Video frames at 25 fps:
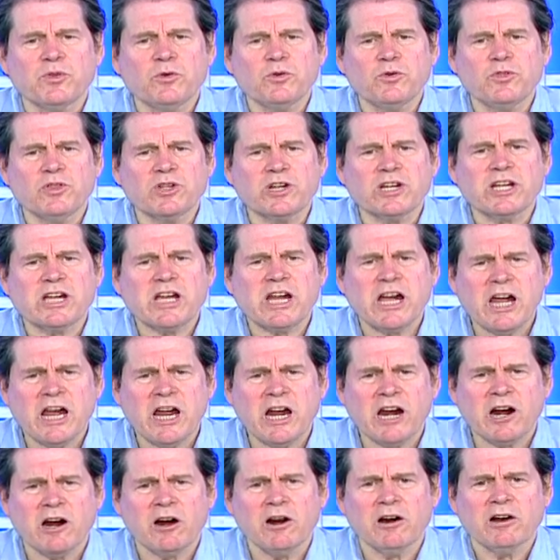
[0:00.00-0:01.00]
the
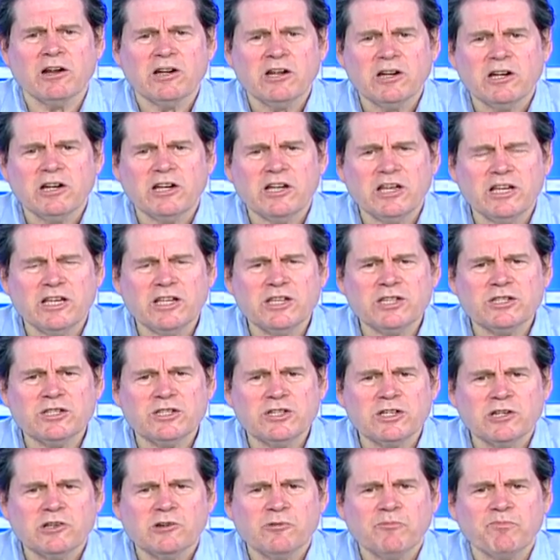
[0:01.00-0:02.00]
cattle is
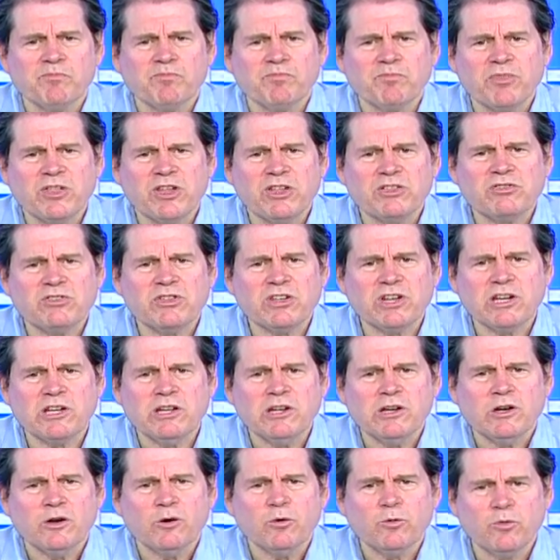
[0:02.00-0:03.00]
that they
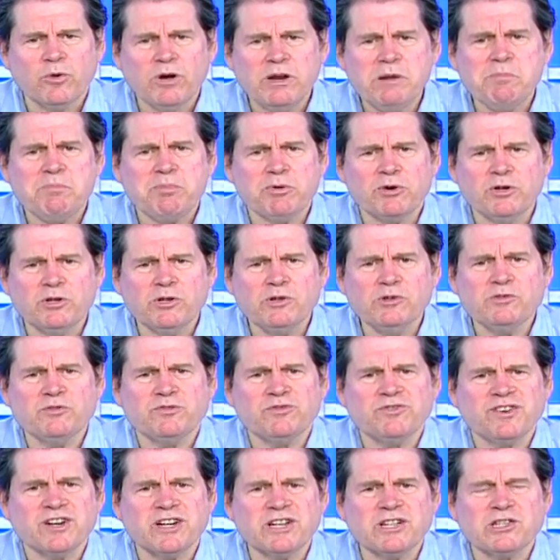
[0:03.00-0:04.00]
reproduce
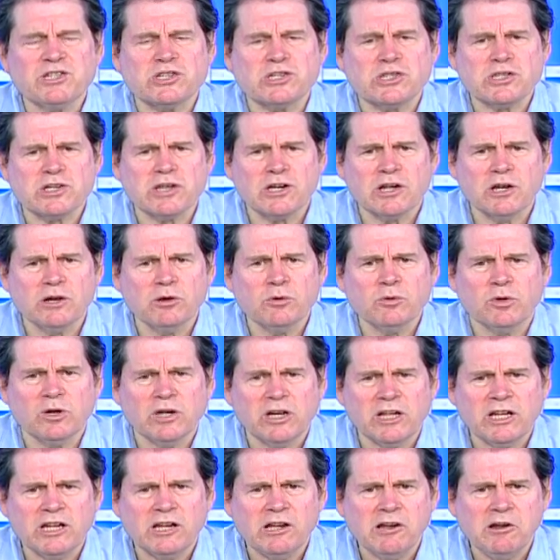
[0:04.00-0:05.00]
very
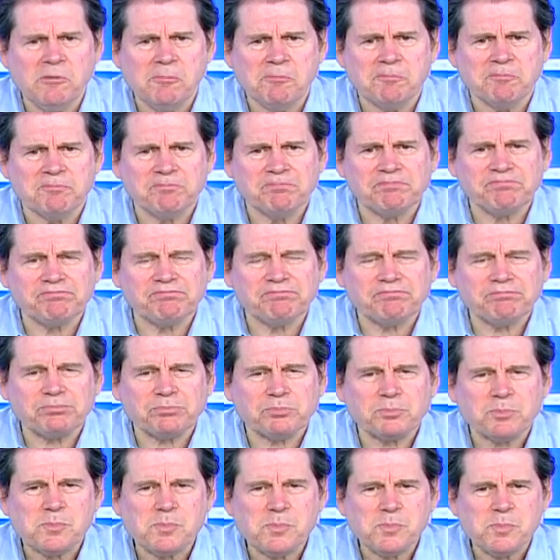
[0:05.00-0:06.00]
slowly
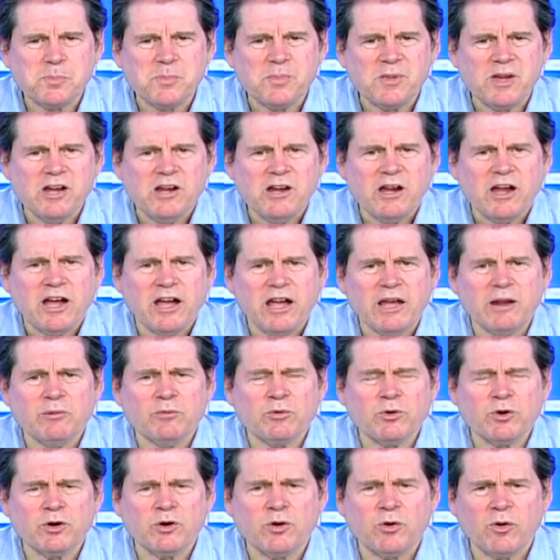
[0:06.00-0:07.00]
and
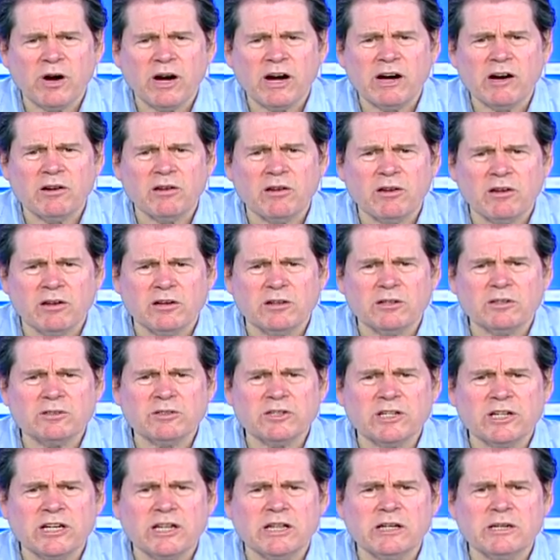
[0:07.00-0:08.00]
require a long
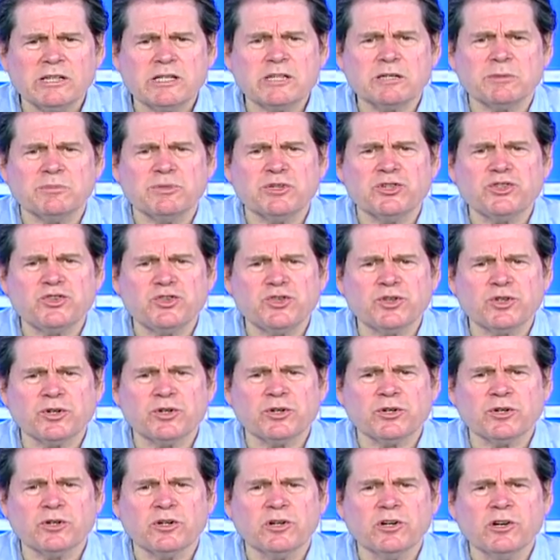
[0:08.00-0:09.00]
time to
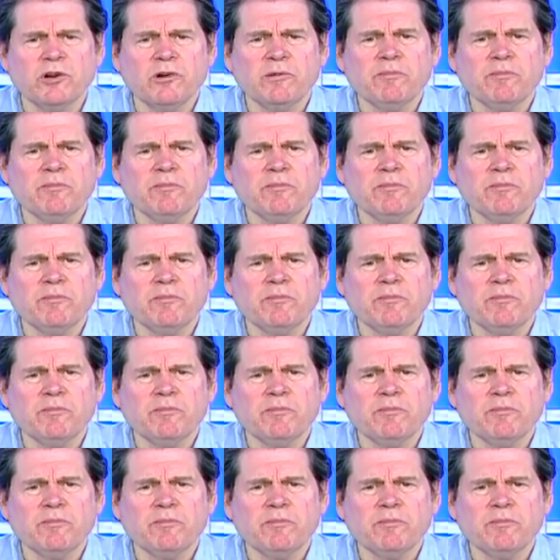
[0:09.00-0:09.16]
mature